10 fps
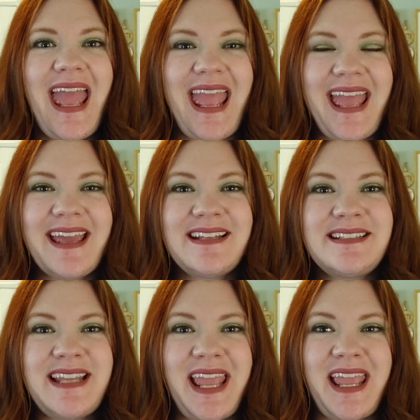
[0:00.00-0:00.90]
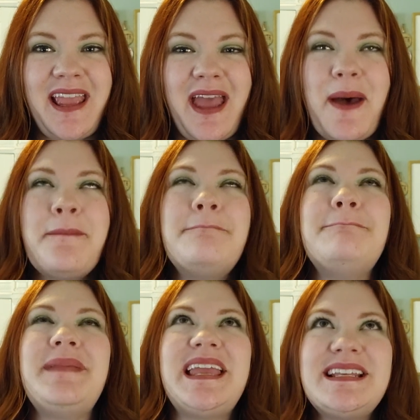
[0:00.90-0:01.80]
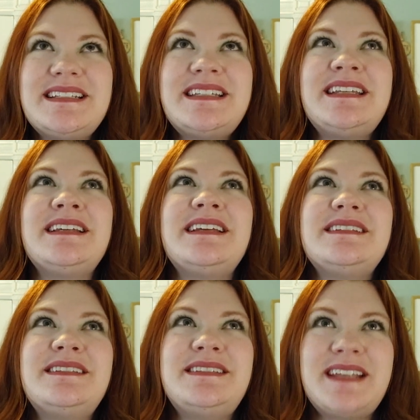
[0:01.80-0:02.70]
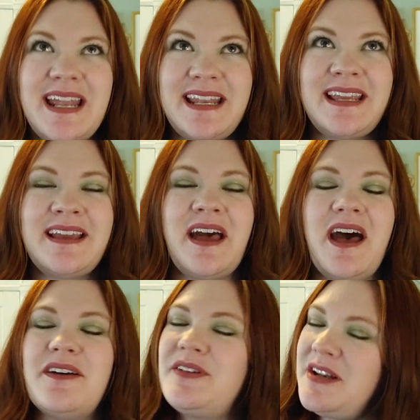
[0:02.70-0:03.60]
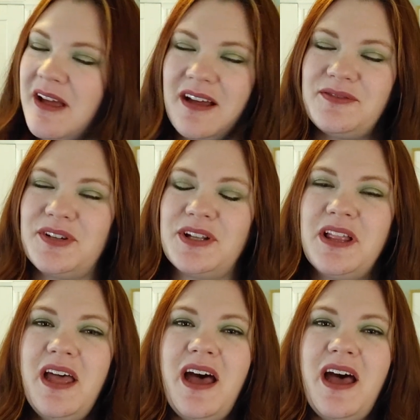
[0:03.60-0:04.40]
and a amazing setting of a novel